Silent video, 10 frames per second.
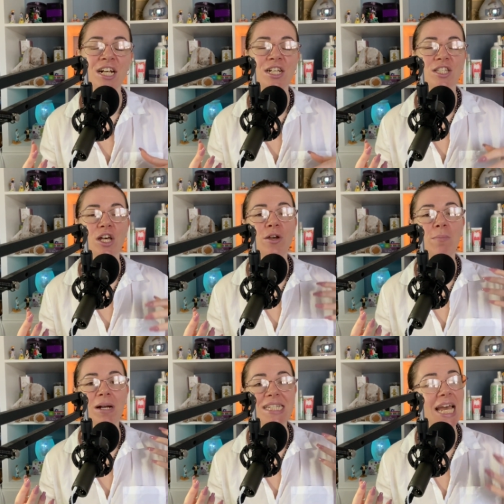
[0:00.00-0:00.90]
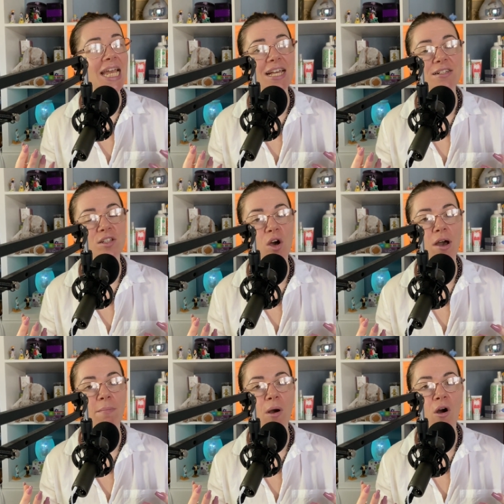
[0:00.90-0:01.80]
So by taking
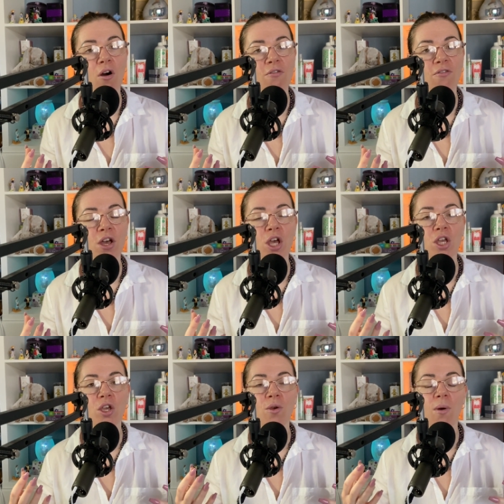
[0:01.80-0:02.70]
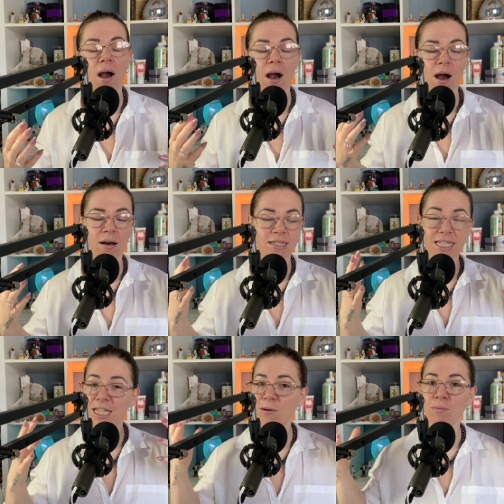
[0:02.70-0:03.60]
time off, you are
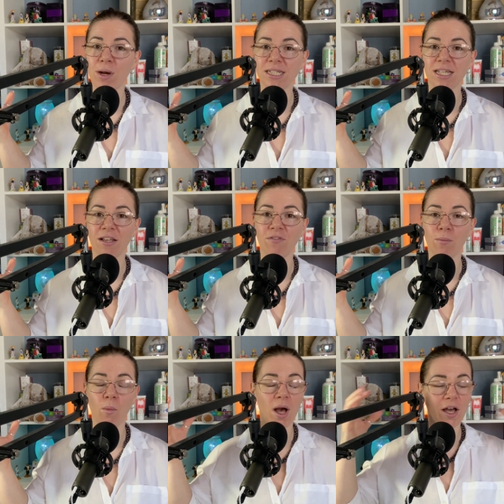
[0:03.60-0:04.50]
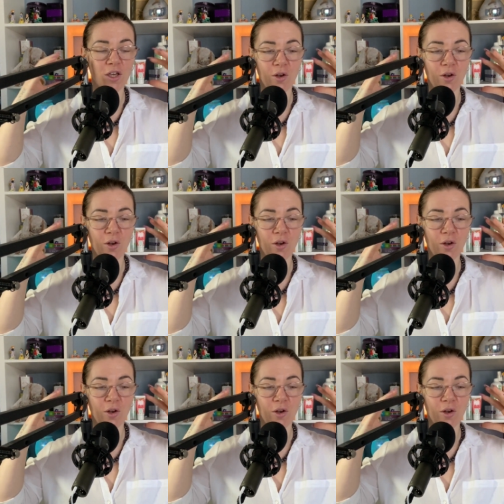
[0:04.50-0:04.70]
decompressing from work.